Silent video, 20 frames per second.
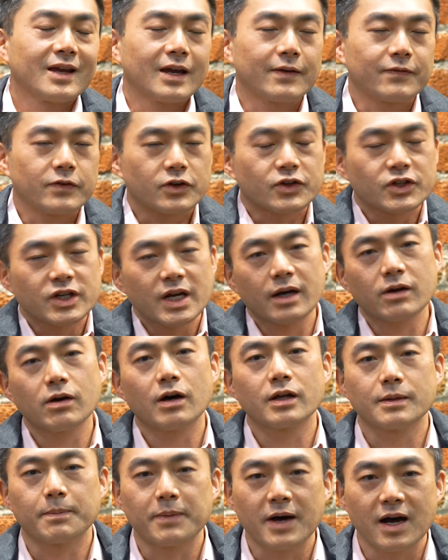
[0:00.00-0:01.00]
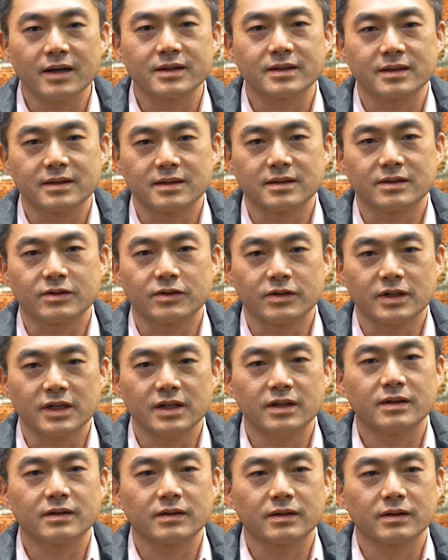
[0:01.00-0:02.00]
If you check all the boxes, you're
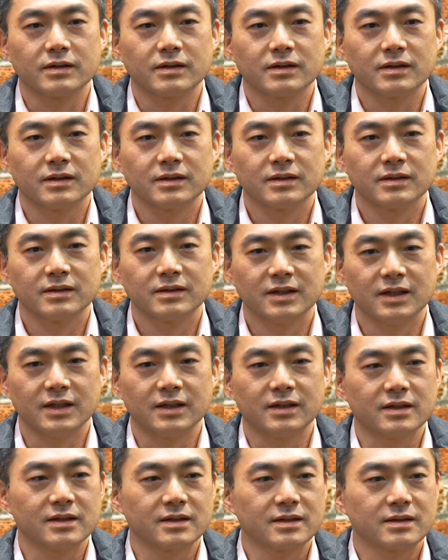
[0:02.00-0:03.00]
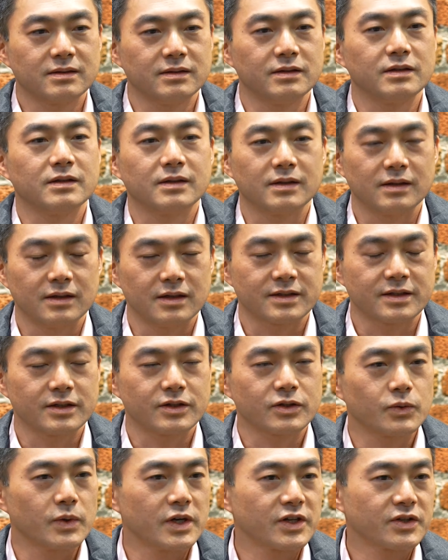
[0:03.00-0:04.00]
either in a, a
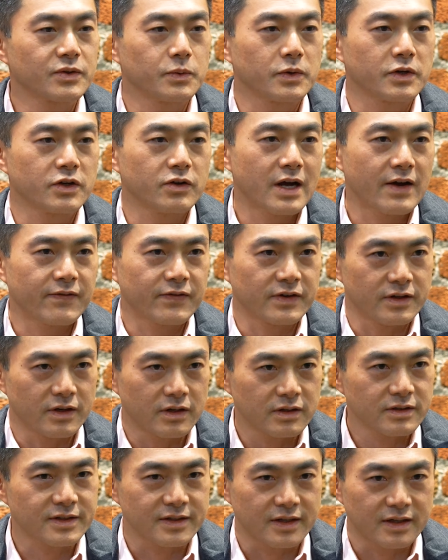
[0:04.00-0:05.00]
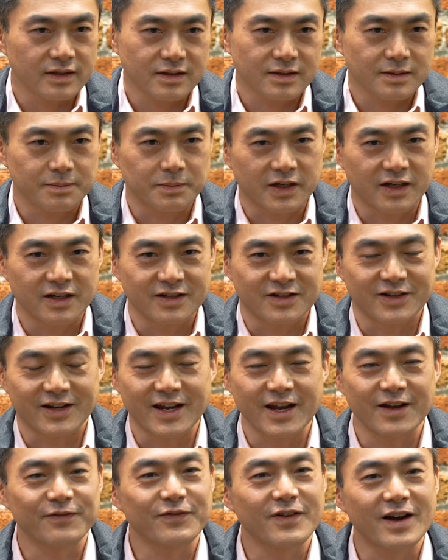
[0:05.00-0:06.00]
situation where you have a null set because
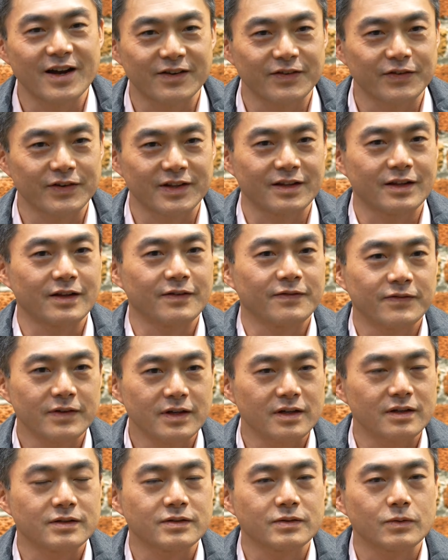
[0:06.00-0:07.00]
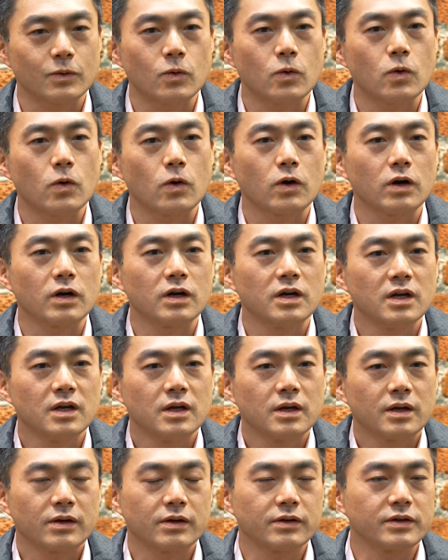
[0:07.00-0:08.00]
you can't find everything that fits, or
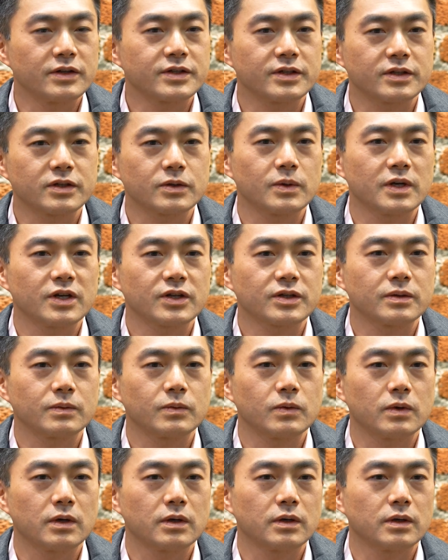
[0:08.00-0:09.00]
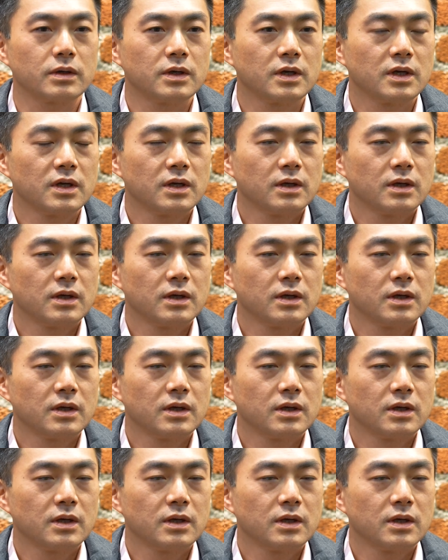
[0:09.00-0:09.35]
you're in a situation where